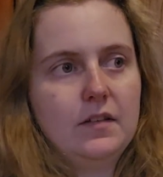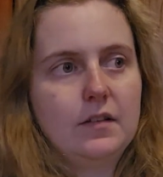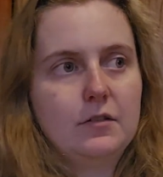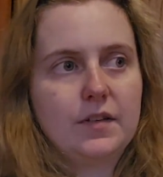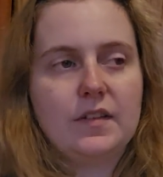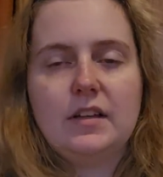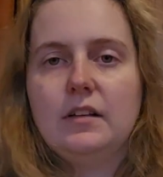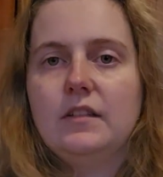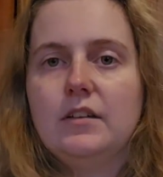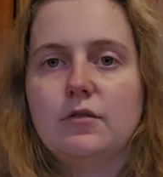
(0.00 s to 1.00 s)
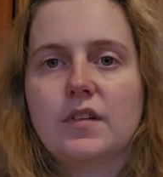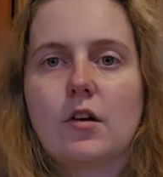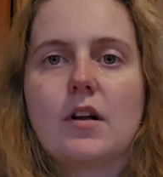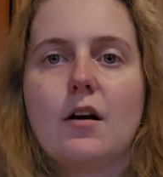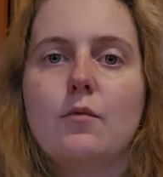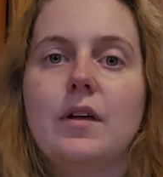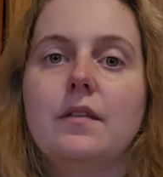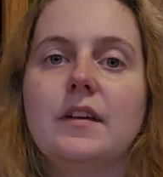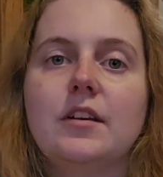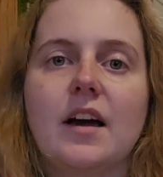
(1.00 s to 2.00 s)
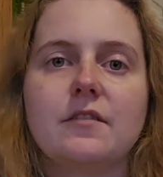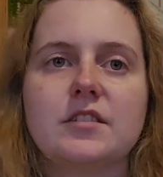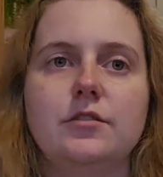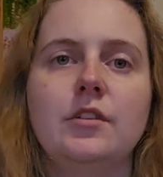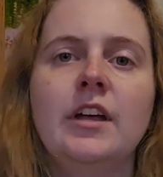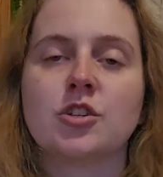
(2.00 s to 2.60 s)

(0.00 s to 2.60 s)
This little seed that you start out with that you have to